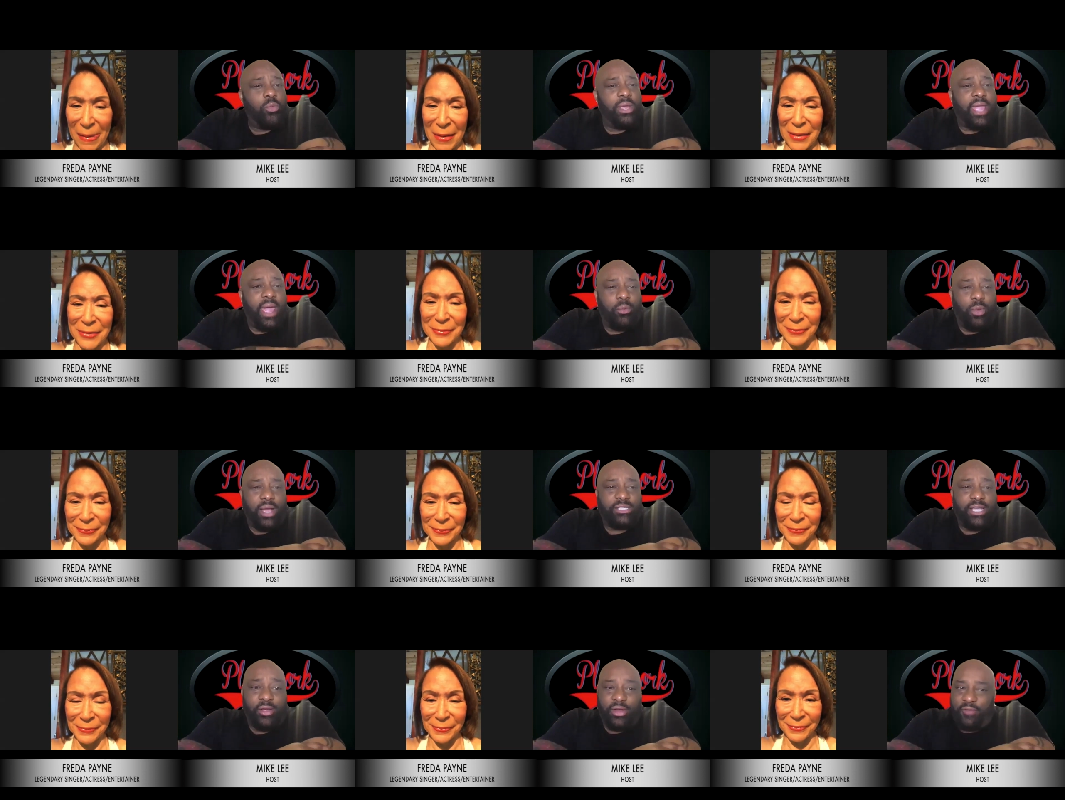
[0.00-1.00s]
Speaker 1: we can't wait to
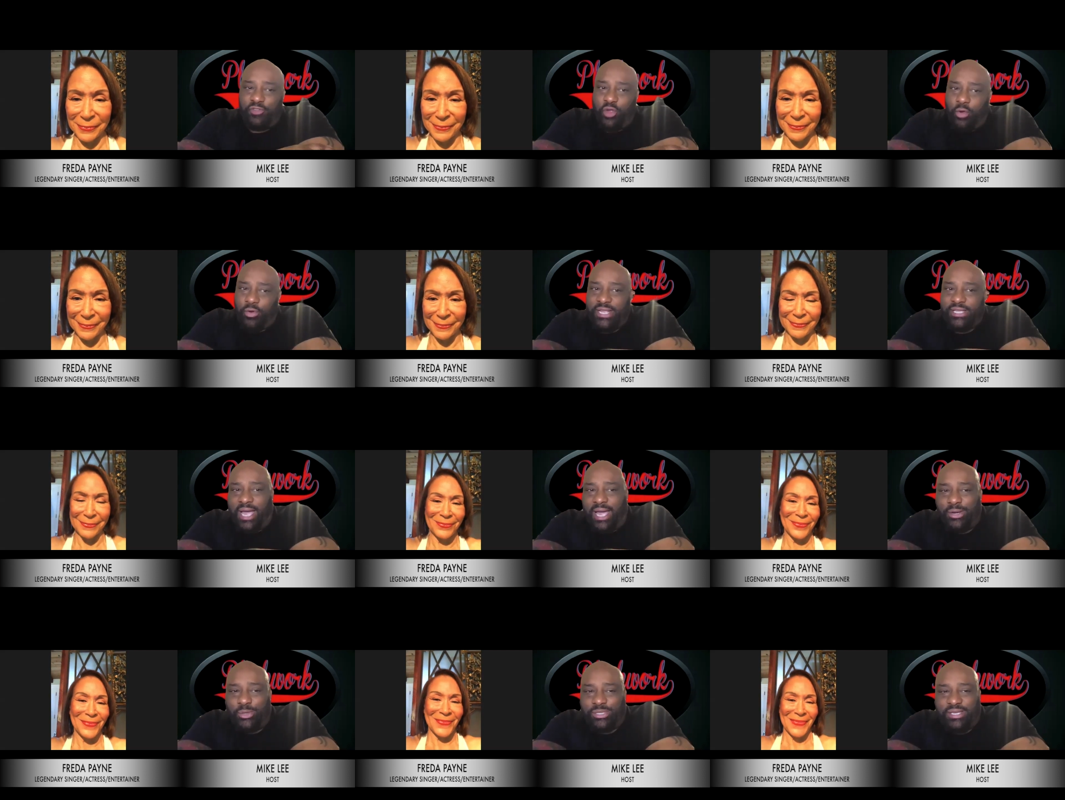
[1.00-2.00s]
hear it have you already
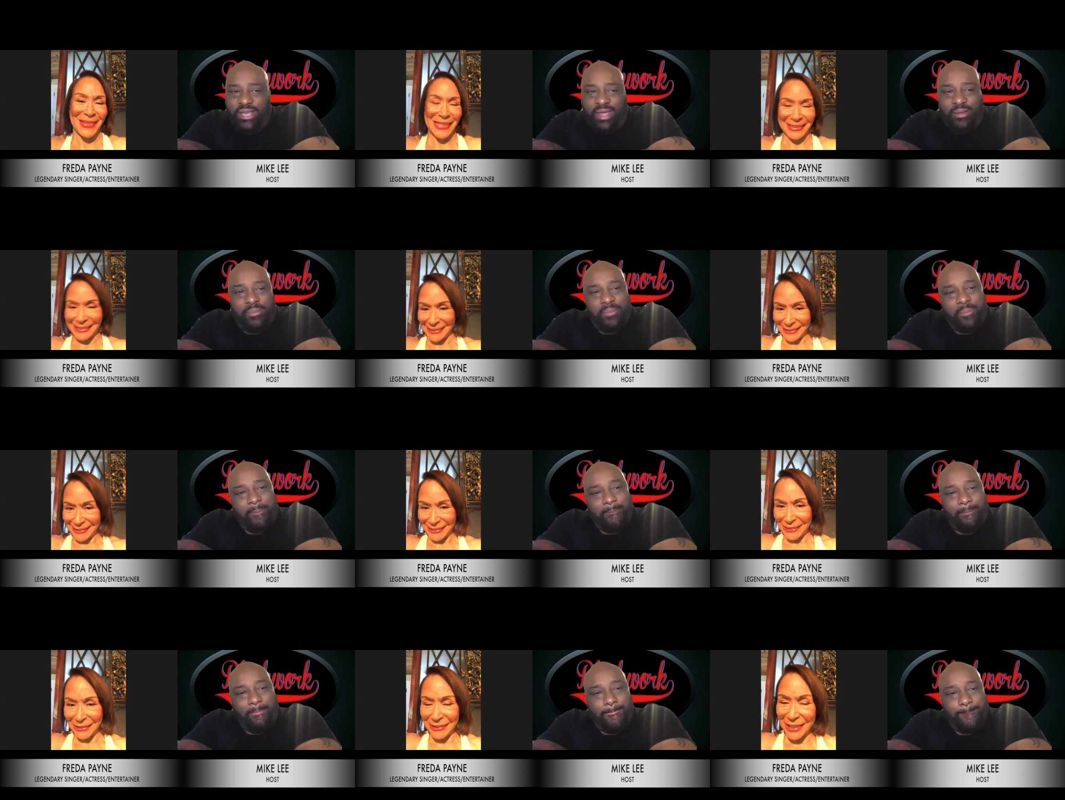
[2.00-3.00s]
titled it yet
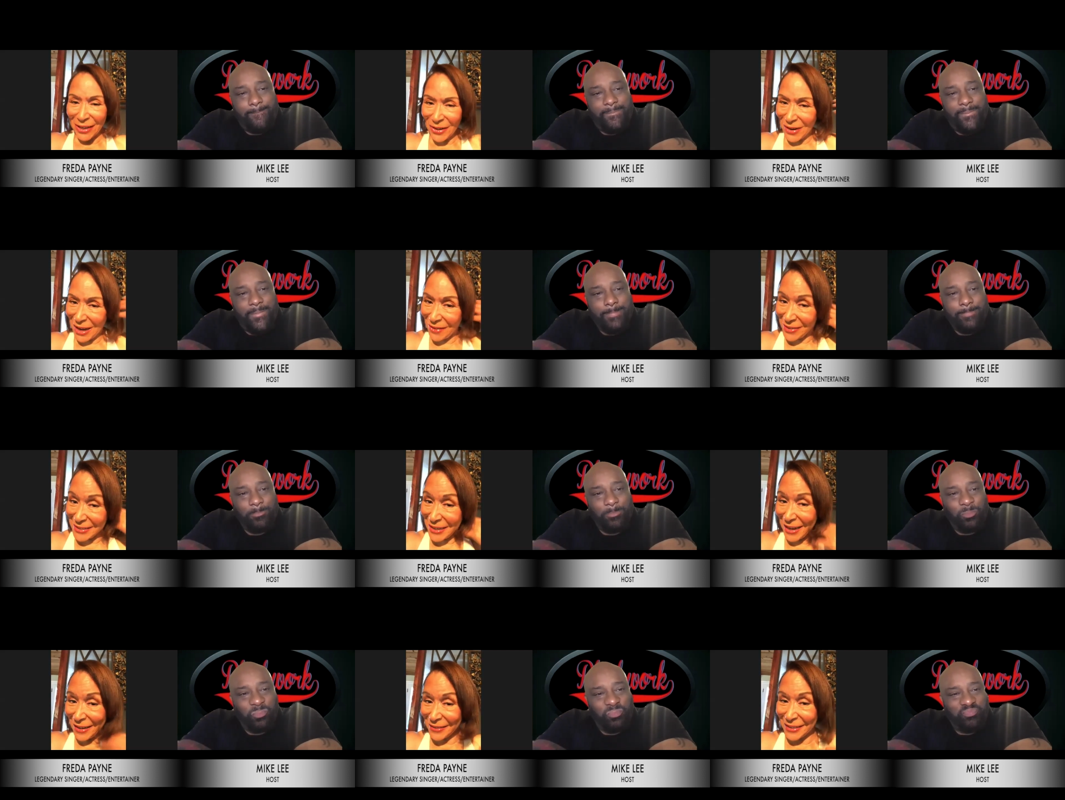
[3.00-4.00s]
no i
Speaker 2: haven't
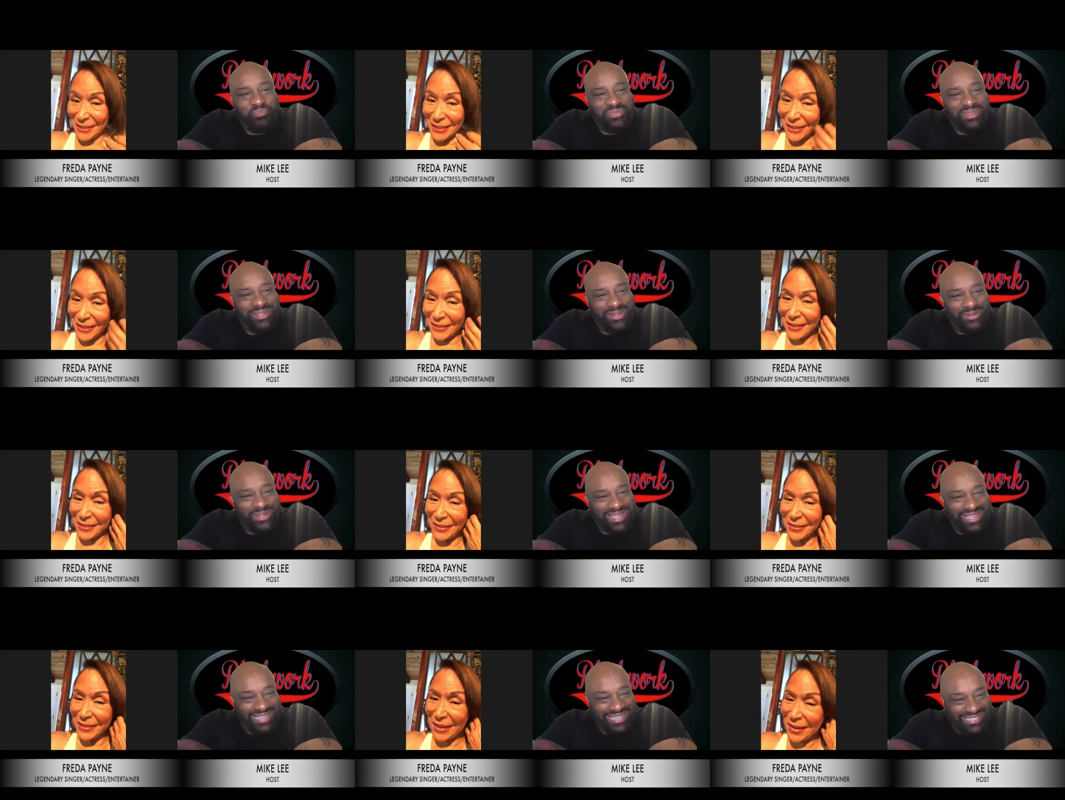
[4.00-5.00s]
titled it yet oh,
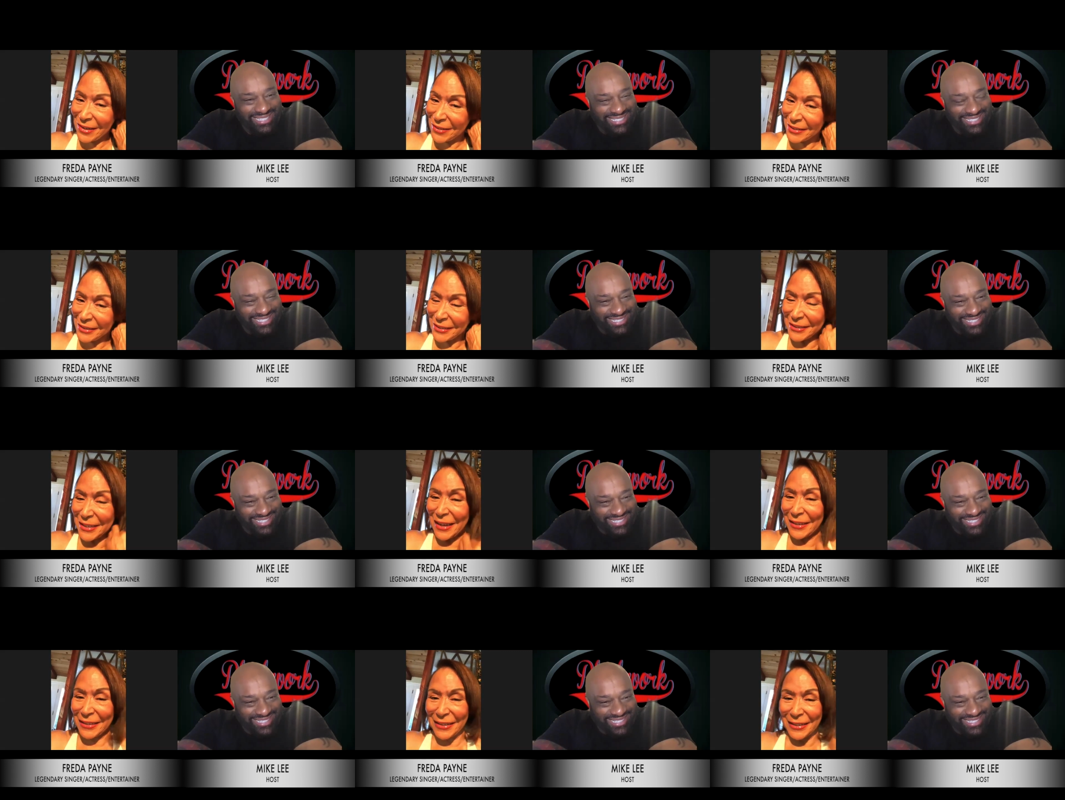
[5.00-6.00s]
okay. oh no let's
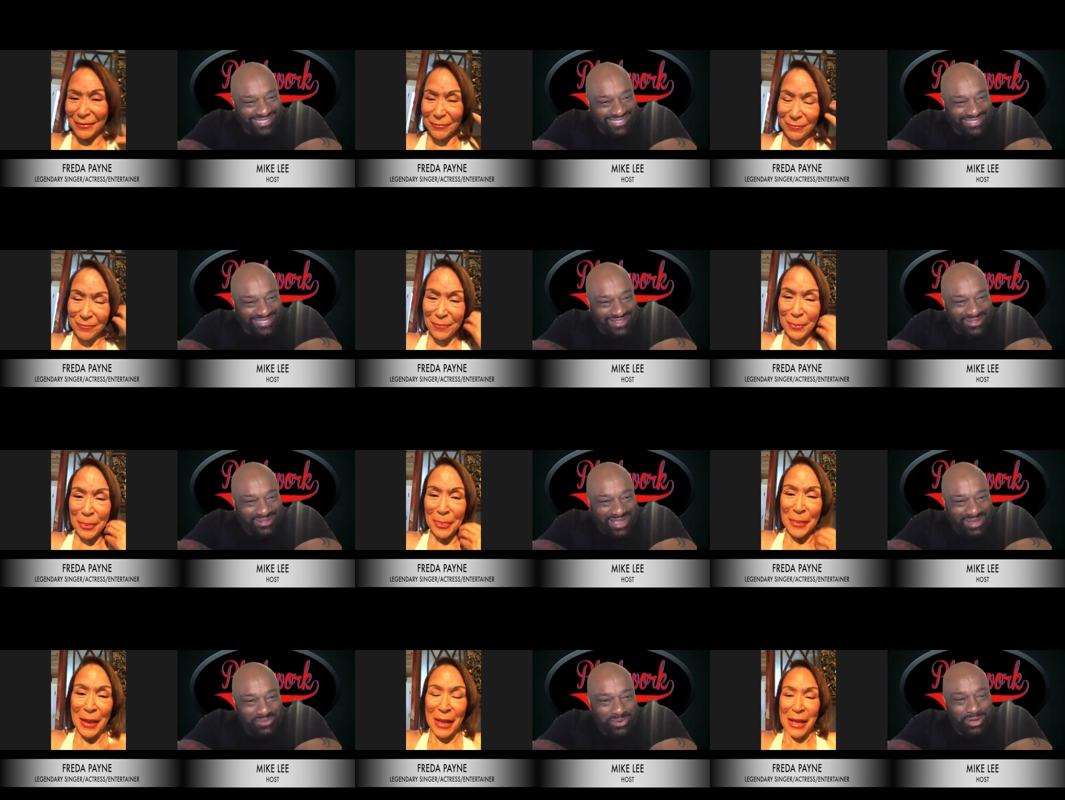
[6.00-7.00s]
title it
Speaker 1: okay
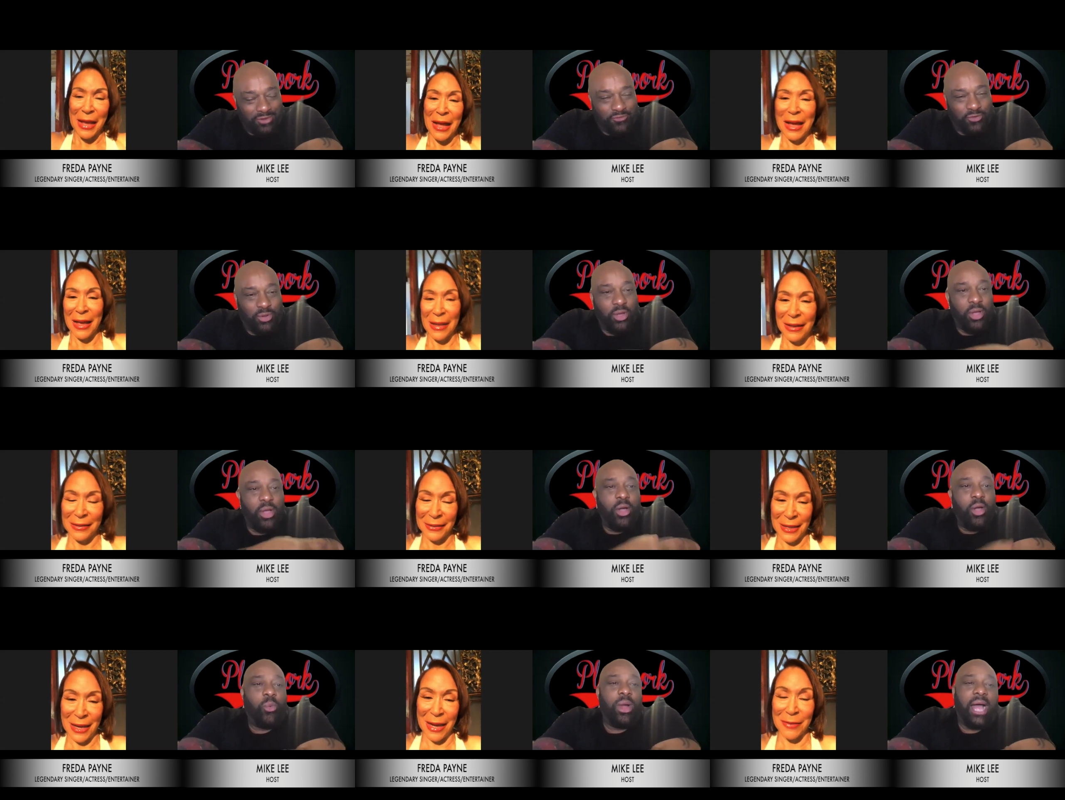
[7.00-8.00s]
wonderful
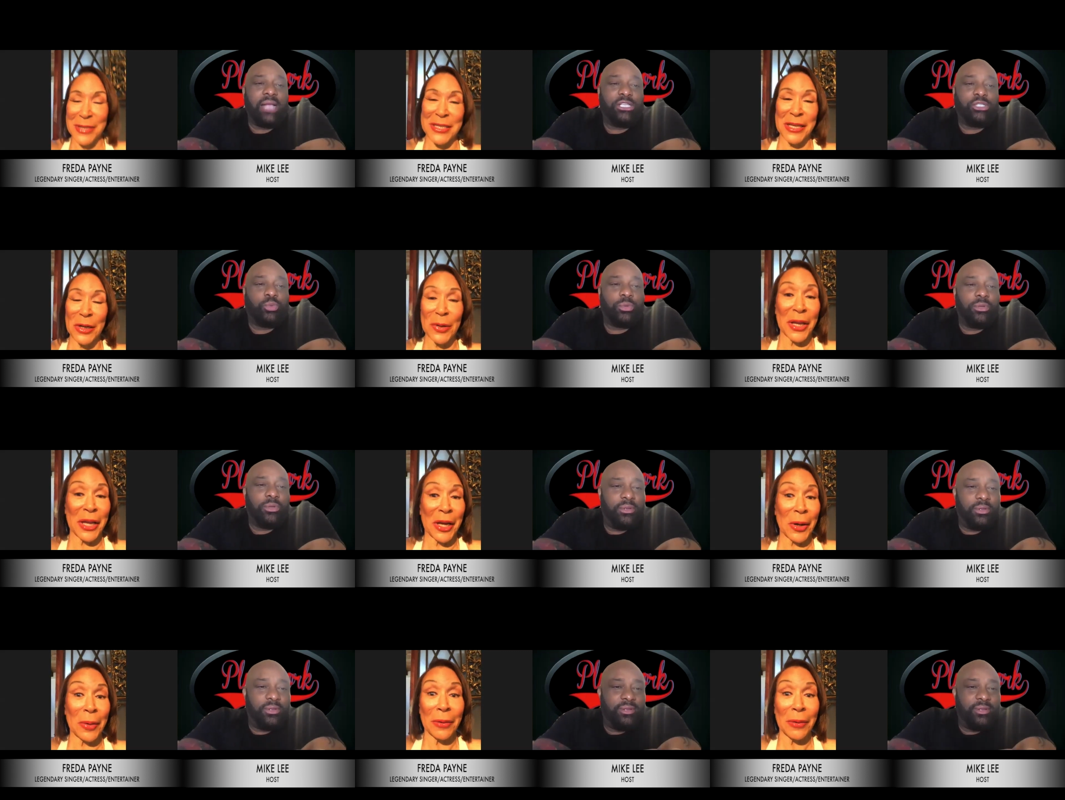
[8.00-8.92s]
well, i'm I, still
Speaker 2: here